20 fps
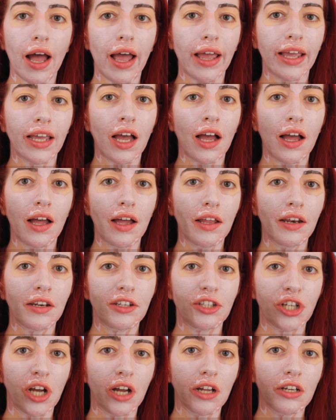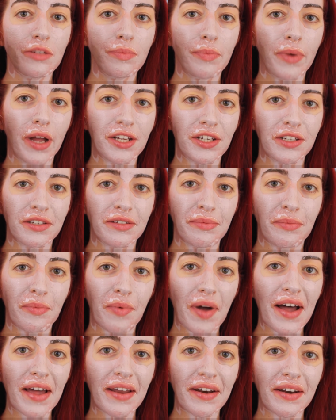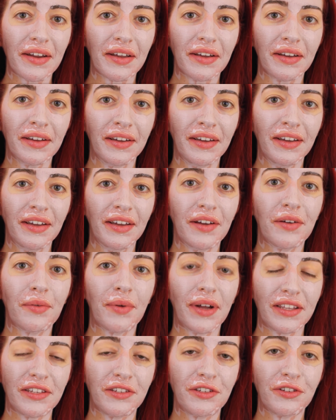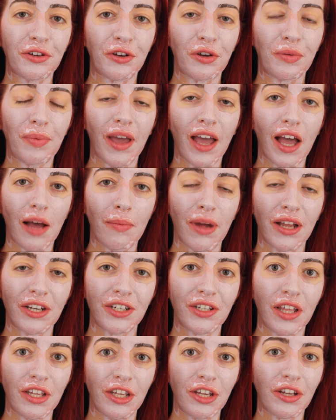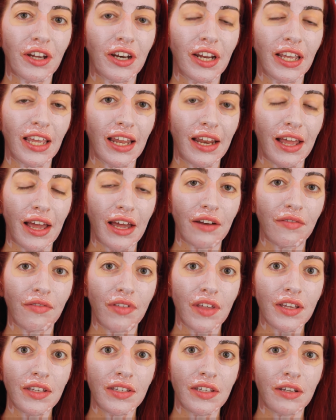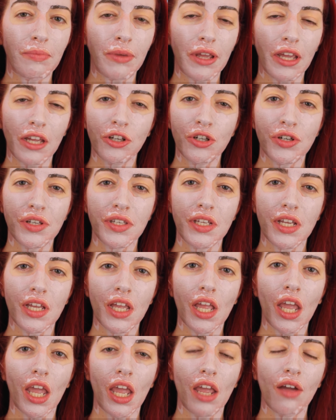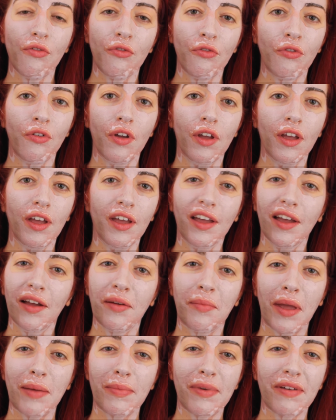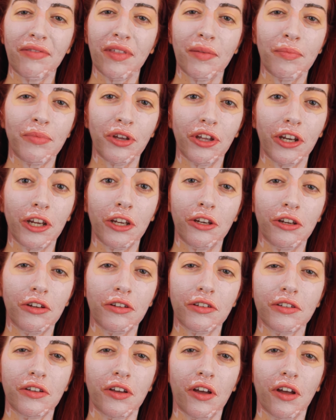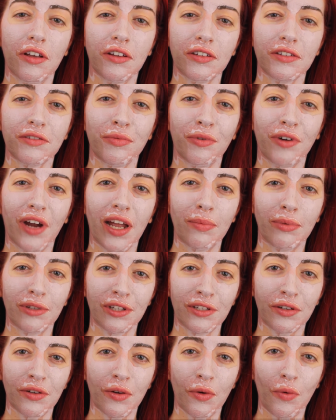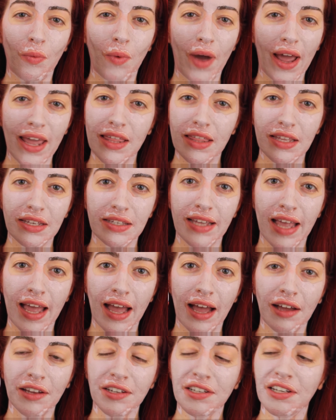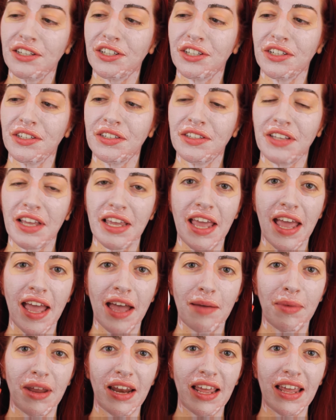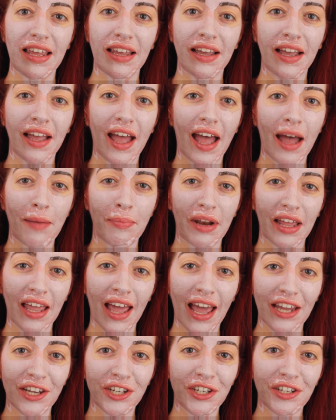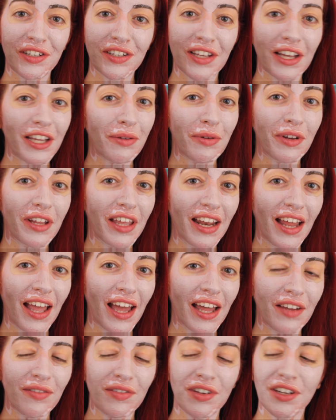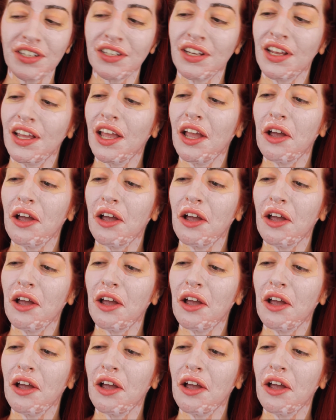I can't judge by just one scoop how much that you're going to get out of this. It'd be interesting if maybe if the beauty news girls were able to weigh this out and just see how many applications that you would get out of it.